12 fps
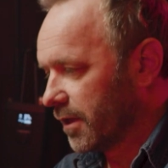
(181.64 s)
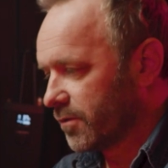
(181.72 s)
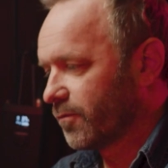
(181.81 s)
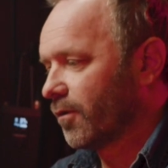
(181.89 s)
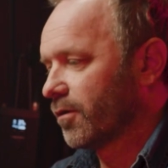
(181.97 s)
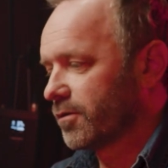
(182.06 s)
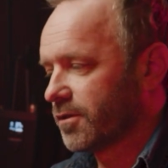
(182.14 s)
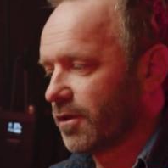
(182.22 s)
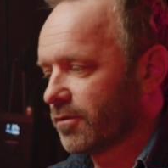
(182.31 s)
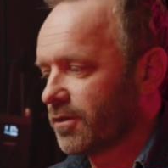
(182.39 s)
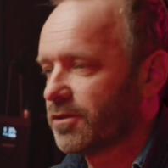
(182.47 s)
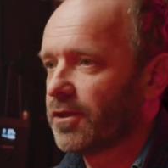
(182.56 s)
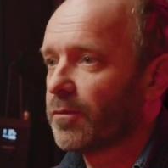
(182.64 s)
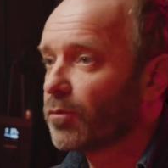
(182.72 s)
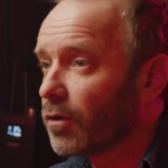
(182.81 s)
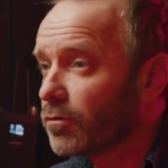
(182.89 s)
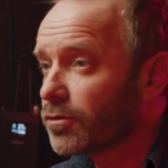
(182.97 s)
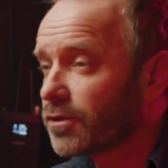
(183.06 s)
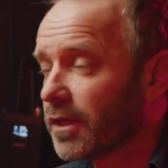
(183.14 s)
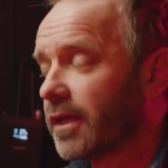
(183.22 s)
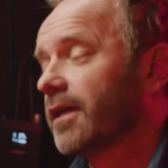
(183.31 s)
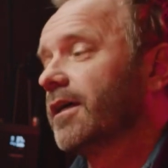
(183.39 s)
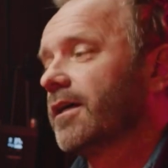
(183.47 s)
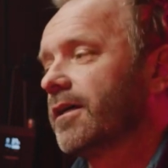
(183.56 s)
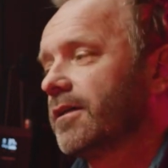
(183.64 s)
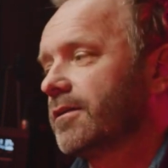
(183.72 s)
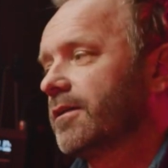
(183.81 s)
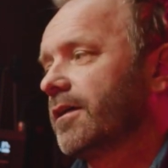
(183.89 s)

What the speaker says: as far as the artistic approach, and